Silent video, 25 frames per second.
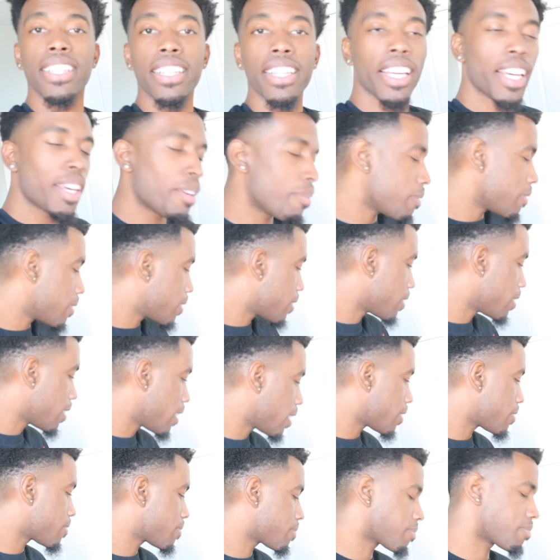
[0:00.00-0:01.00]
my arm, I
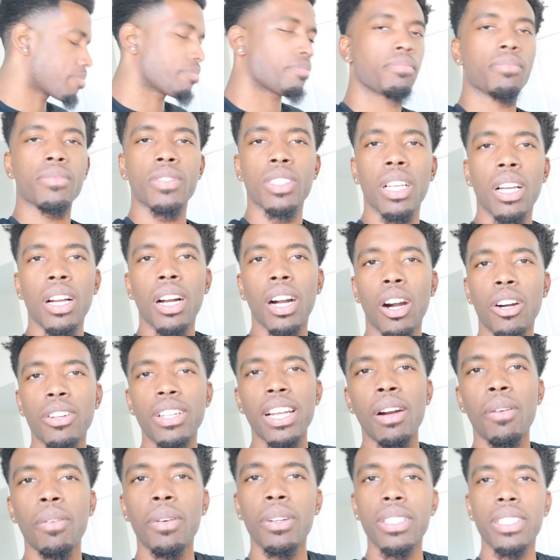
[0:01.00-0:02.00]
better can pull the trigger on oh,
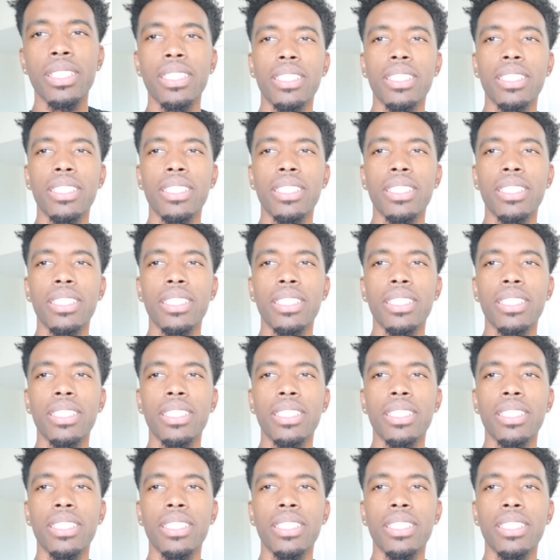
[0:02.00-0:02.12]
that All